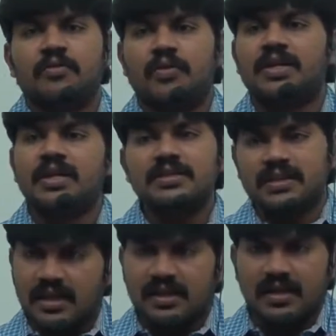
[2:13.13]
What
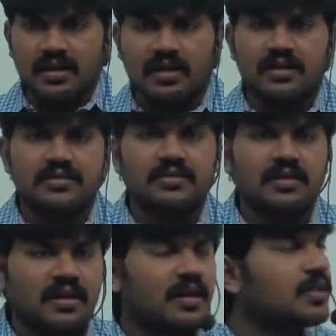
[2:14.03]
is inner class?
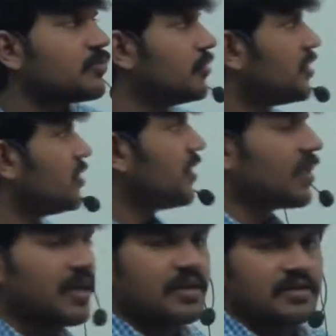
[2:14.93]
The class which is
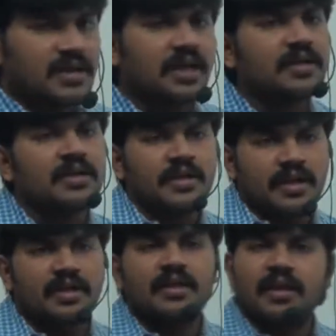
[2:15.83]
declared inside
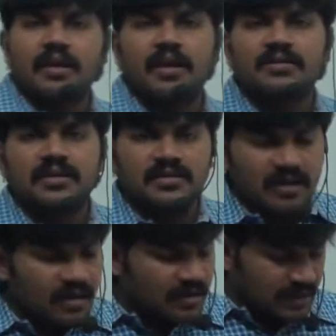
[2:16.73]
another class is
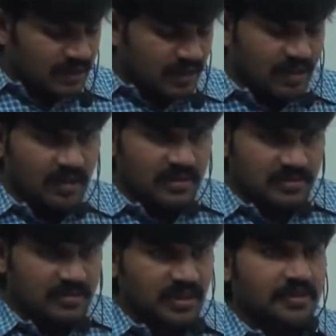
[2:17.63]
called inner
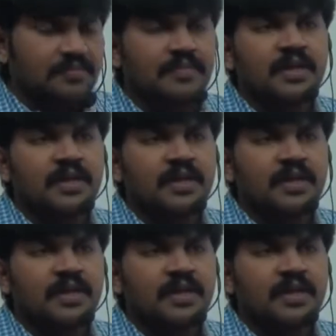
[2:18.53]
classes, right?